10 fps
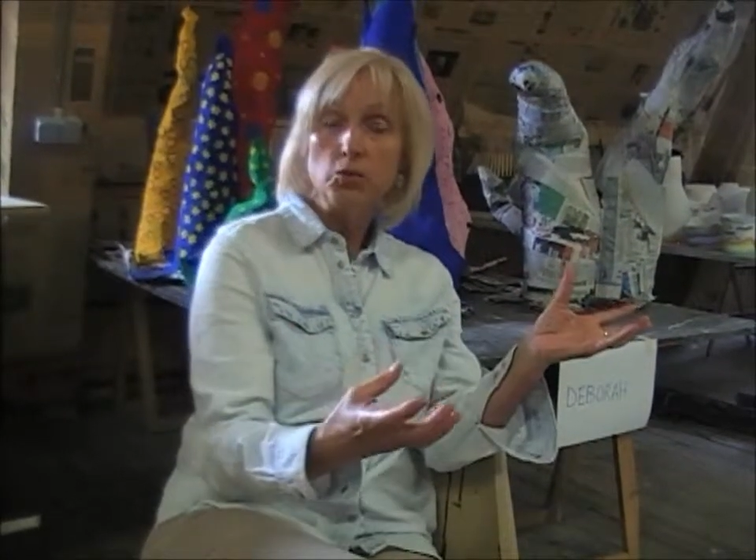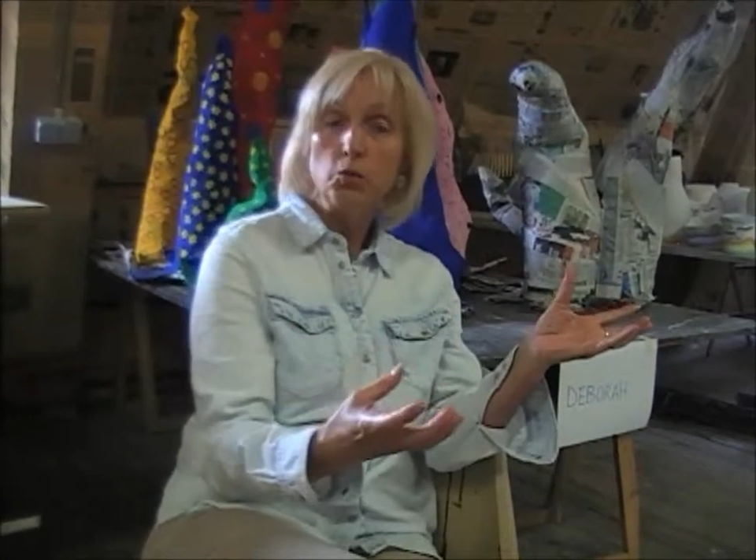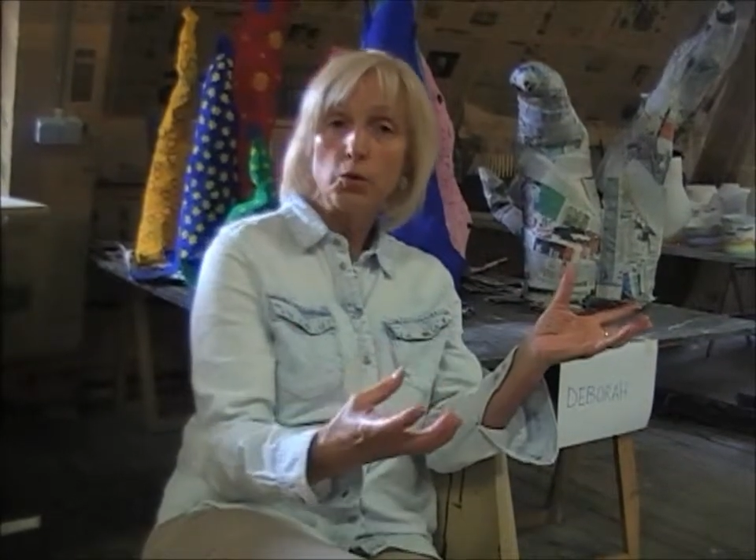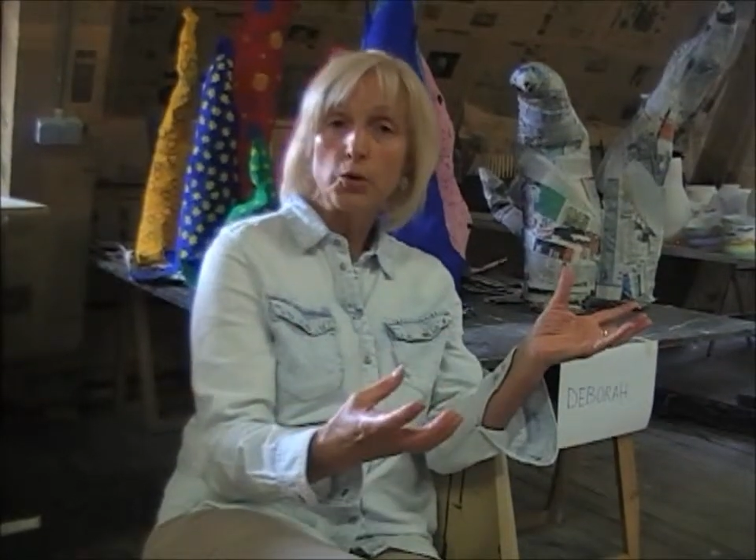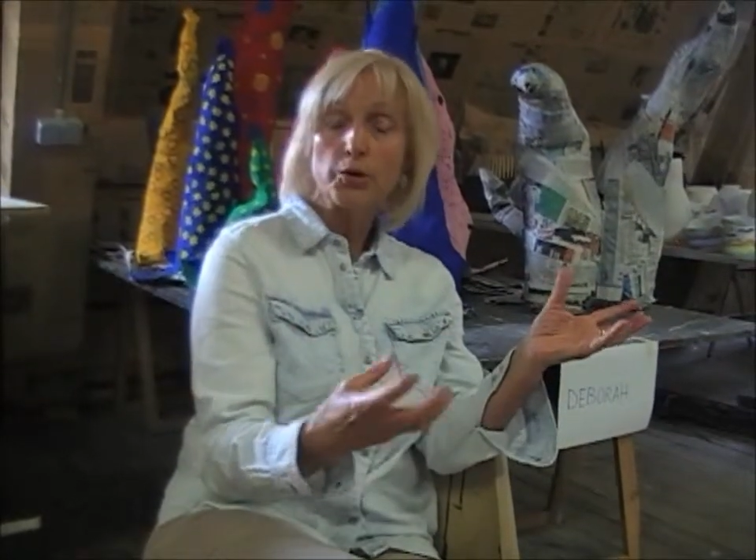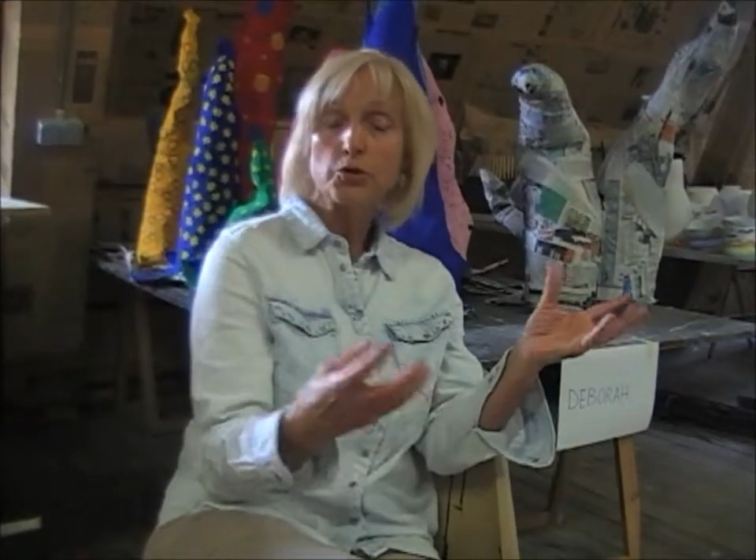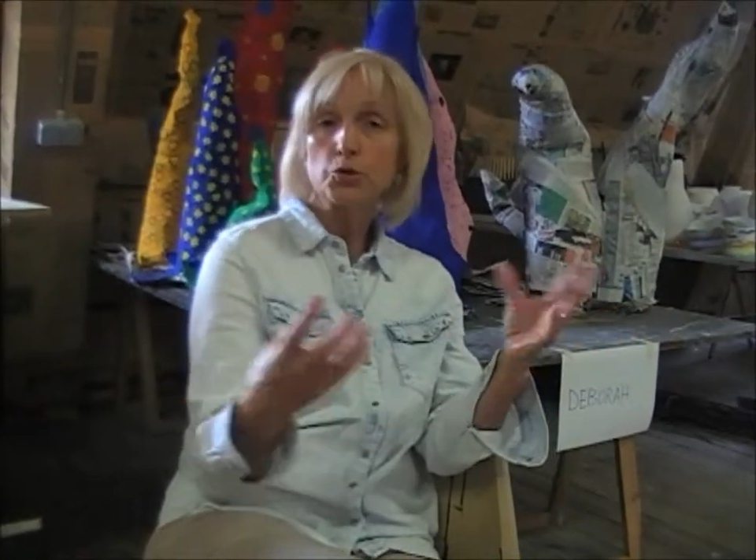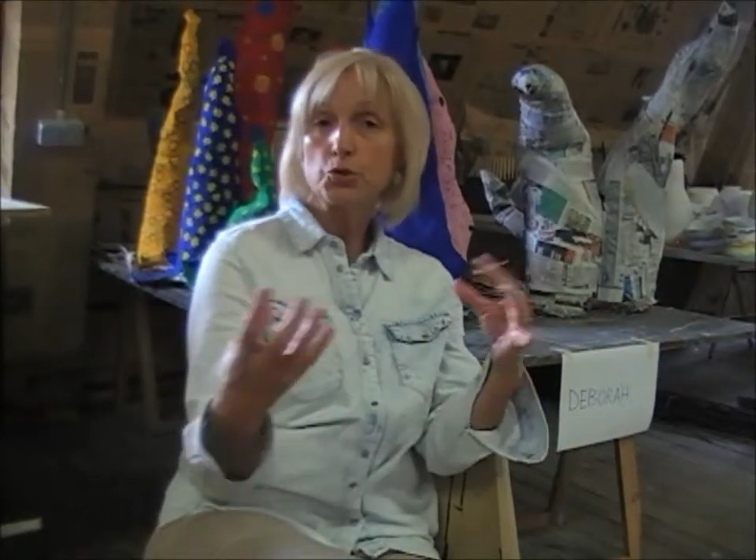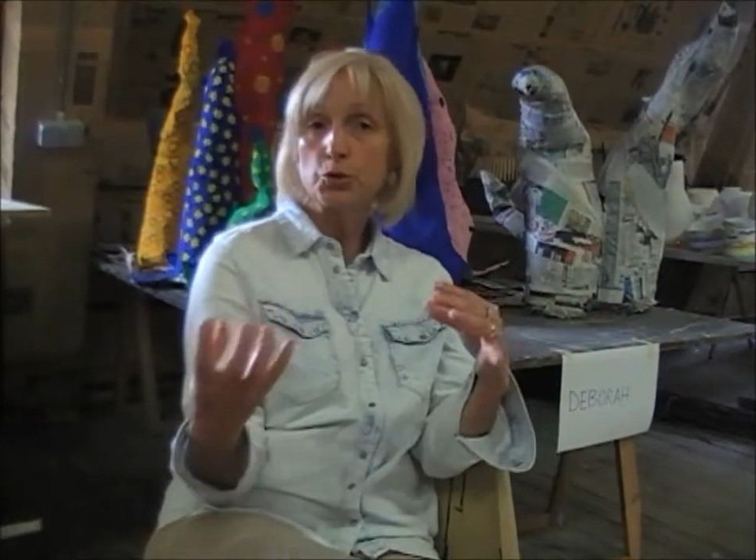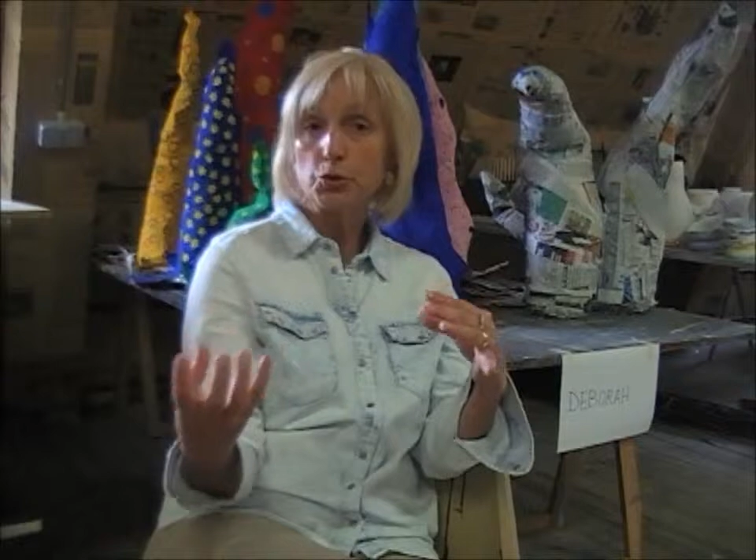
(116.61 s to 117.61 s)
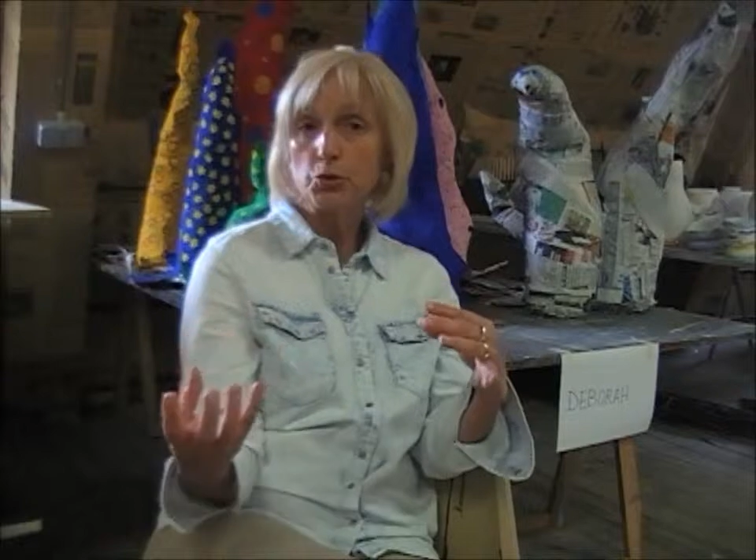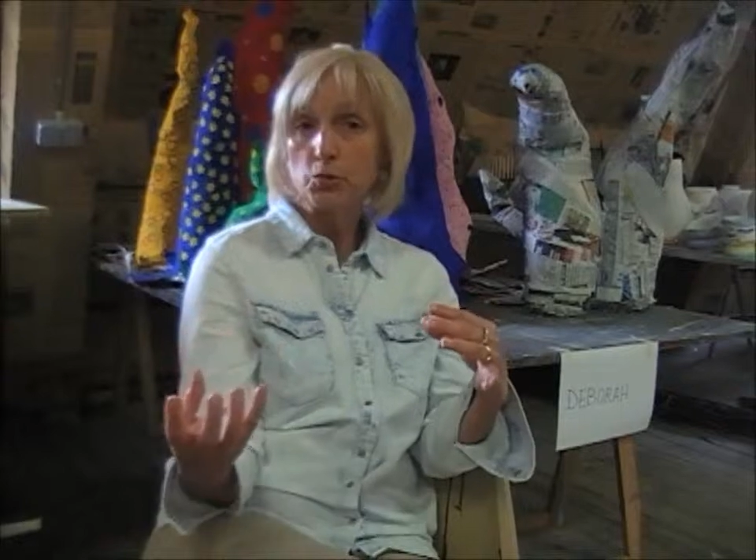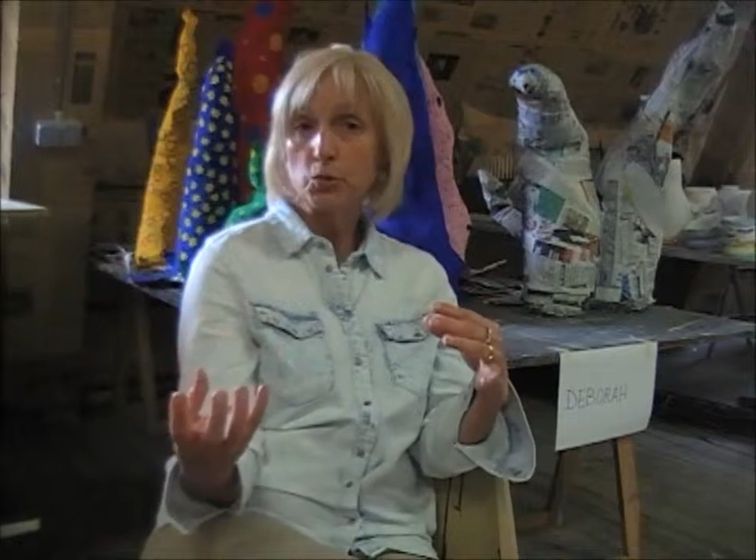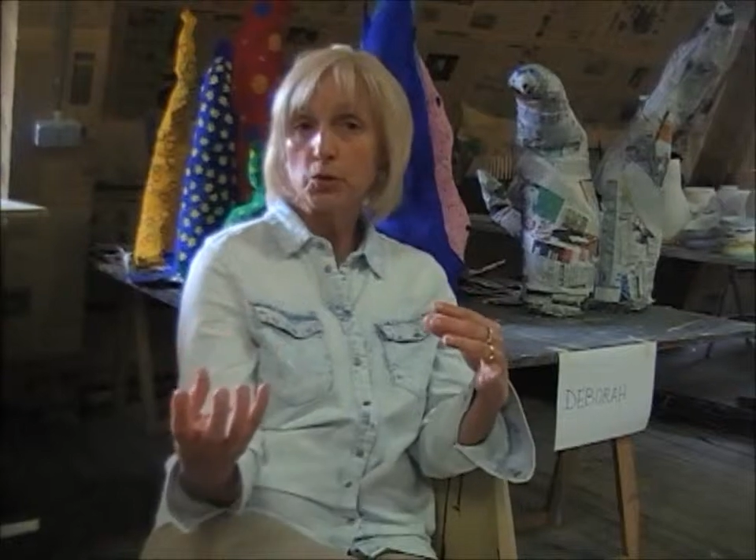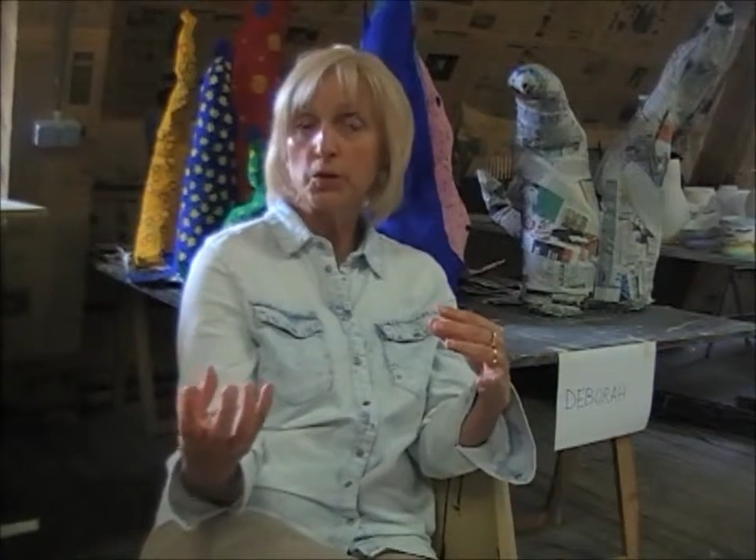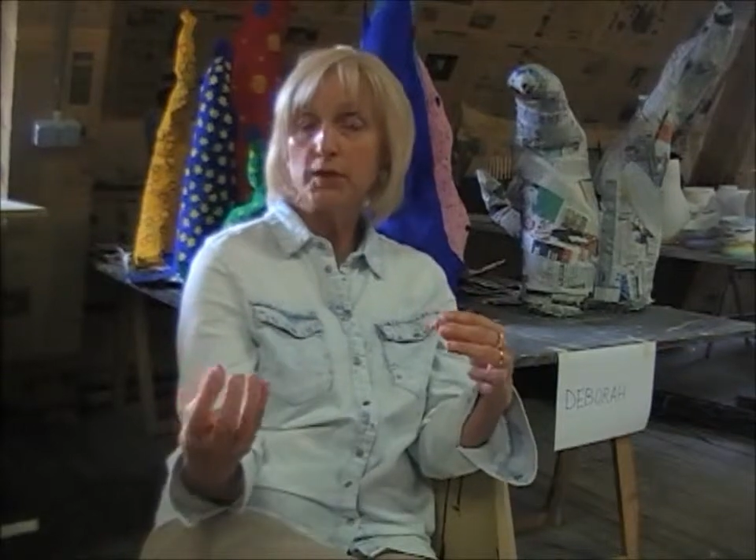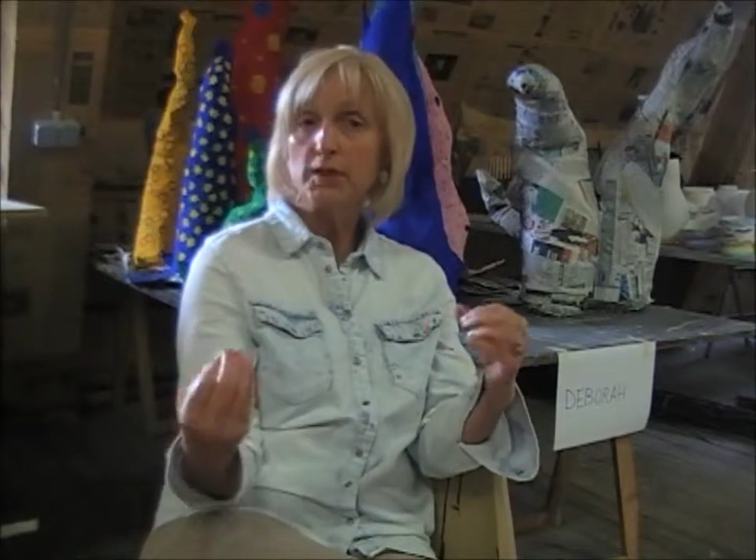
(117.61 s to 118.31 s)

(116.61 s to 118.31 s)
works or certain works?